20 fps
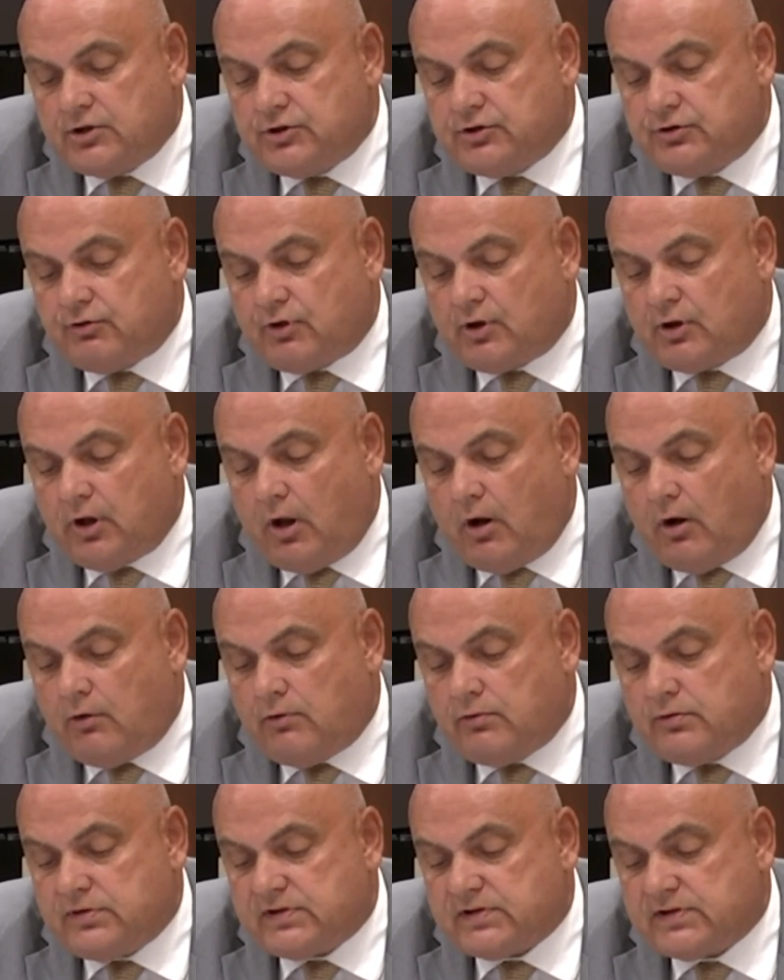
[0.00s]
To
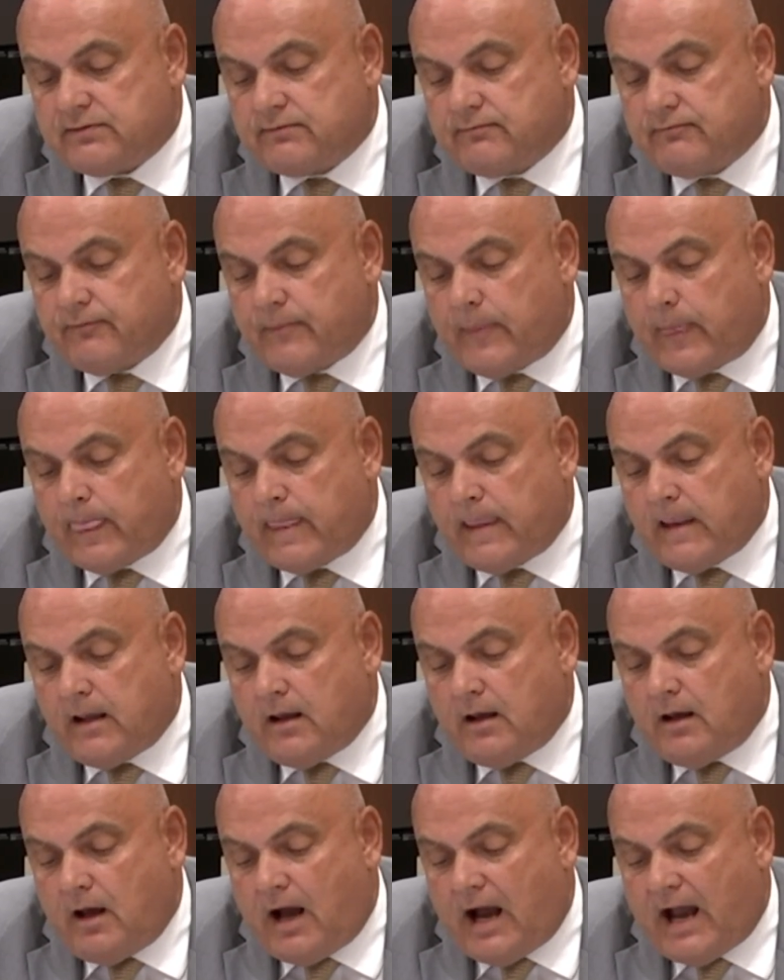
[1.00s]
close,
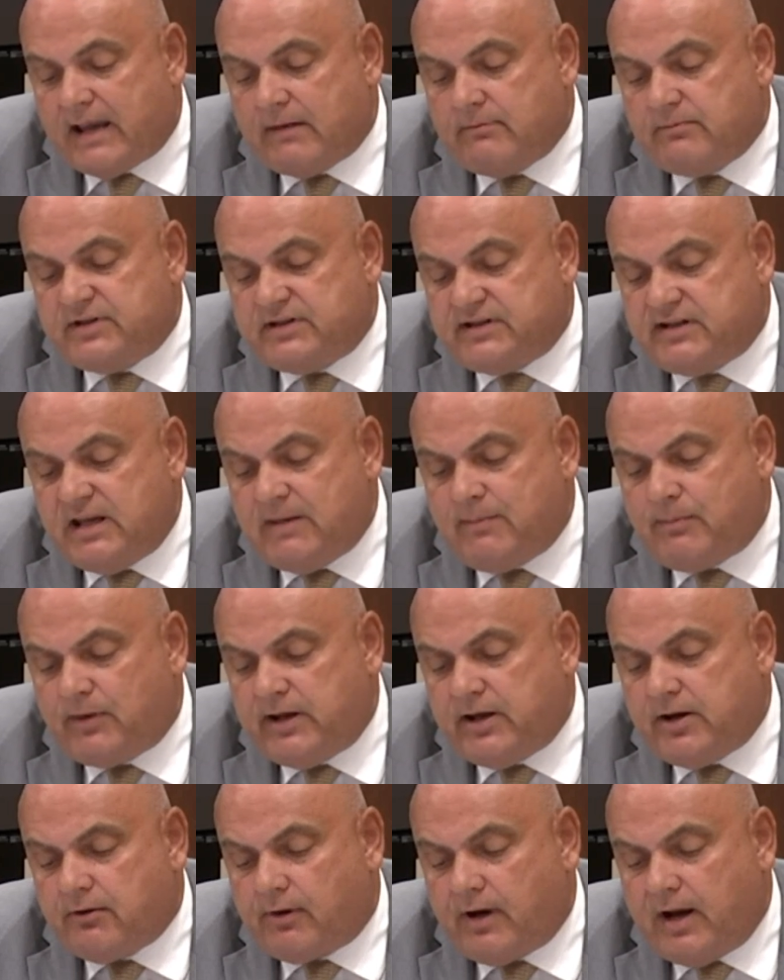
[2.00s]
I am
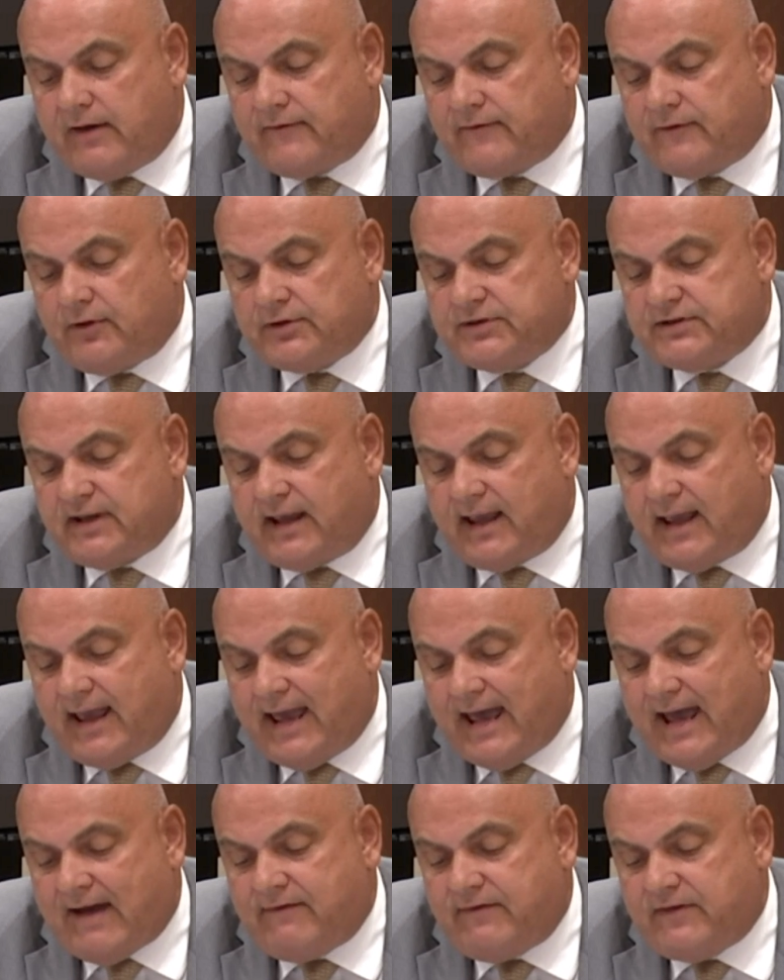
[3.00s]
deeply grateful to
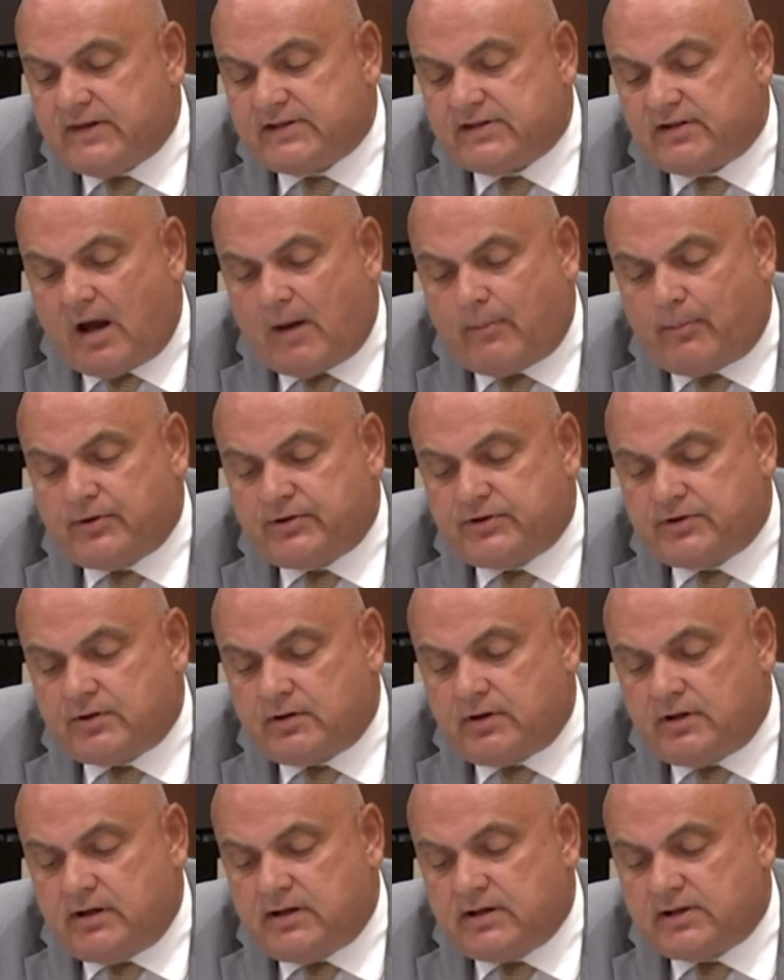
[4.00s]
have this
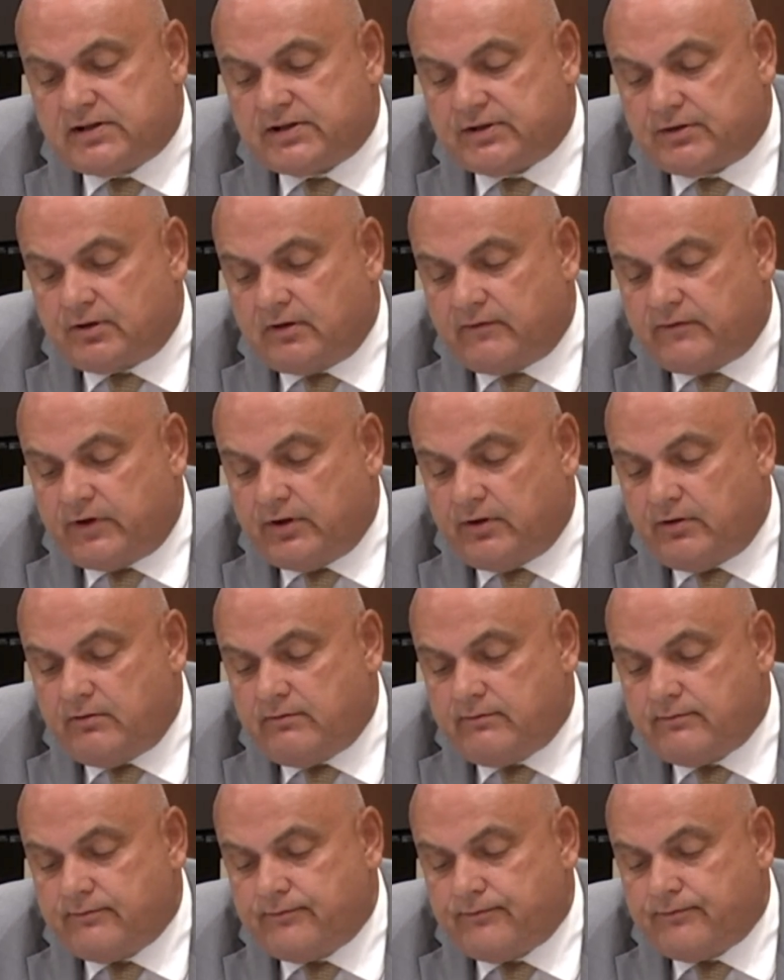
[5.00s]
opportunity to serve you